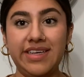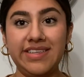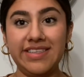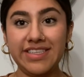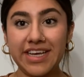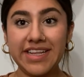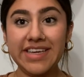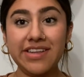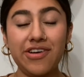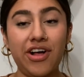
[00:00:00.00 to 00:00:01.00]
Studying
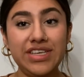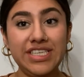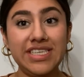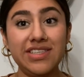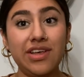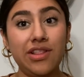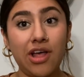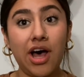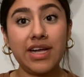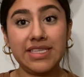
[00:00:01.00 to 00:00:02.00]
in college is a
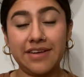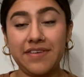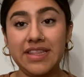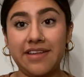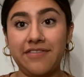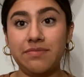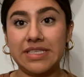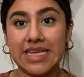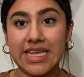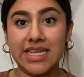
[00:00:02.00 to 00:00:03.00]
lot different than from
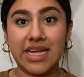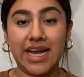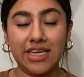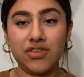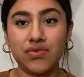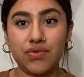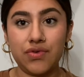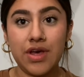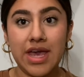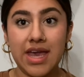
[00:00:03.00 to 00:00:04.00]
studying in high
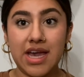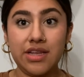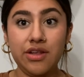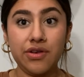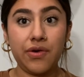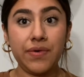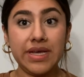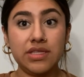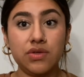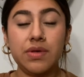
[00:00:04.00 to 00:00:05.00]
school. And you know,
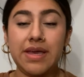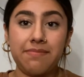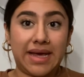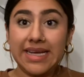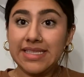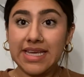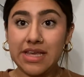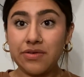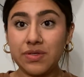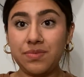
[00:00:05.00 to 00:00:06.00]
it might take
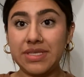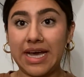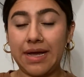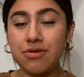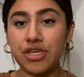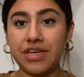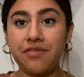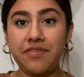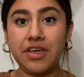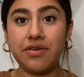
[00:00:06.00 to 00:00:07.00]
you some time trying to
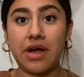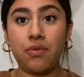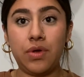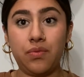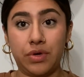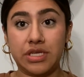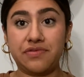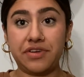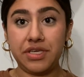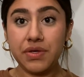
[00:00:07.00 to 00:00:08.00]
figure out what works
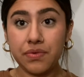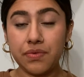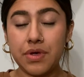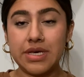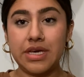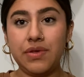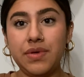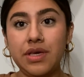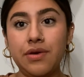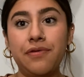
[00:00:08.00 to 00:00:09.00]
for you. You
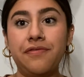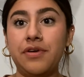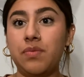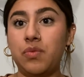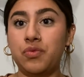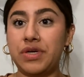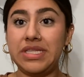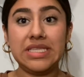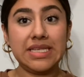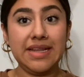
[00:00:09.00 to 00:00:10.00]
can go from one
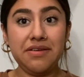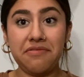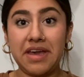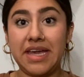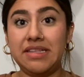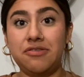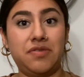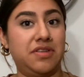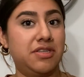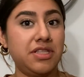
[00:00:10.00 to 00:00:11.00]
studying way to
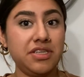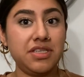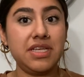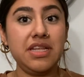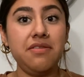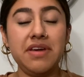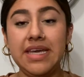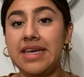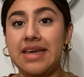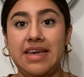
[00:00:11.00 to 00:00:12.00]
another studying
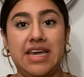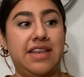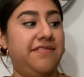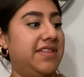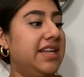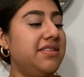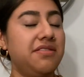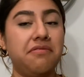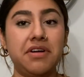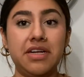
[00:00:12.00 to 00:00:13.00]
way. And if that
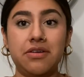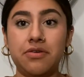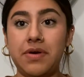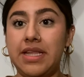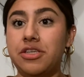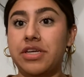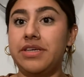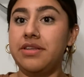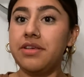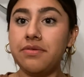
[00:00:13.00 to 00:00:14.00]
doesn't work, go ahead and try
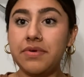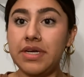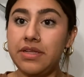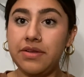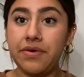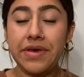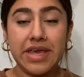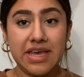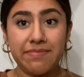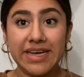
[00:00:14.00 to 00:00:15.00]
another one. You know,
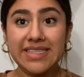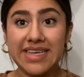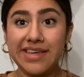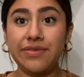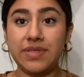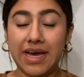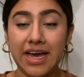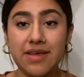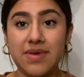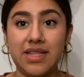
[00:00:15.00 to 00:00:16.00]
it might take you
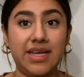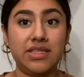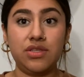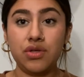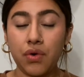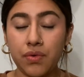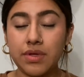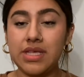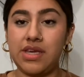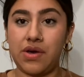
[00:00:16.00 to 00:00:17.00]
time, and that's
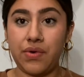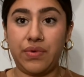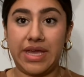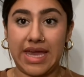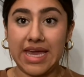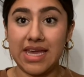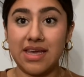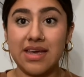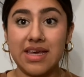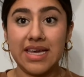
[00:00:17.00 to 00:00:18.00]
totally okay.
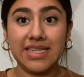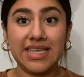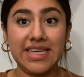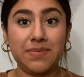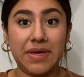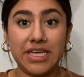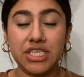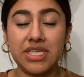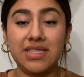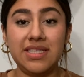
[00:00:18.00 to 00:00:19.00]
It takes
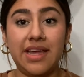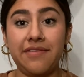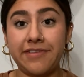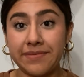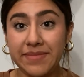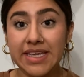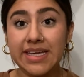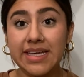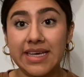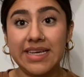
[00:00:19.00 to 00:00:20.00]
patience. And for
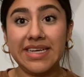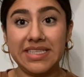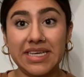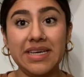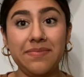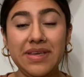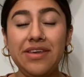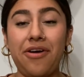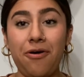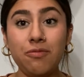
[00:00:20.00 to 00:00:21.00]
me, it took me
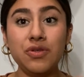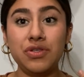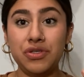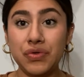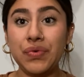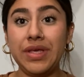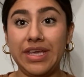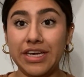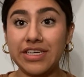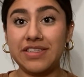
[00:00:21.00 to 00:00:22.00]
almost 2
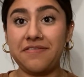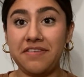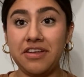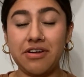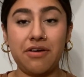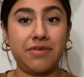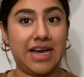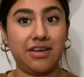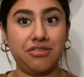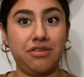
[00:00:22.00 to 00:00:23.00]
years to figure out what
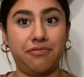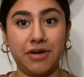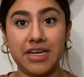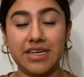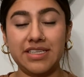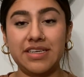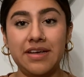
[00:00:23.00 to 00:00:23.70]
actually worked.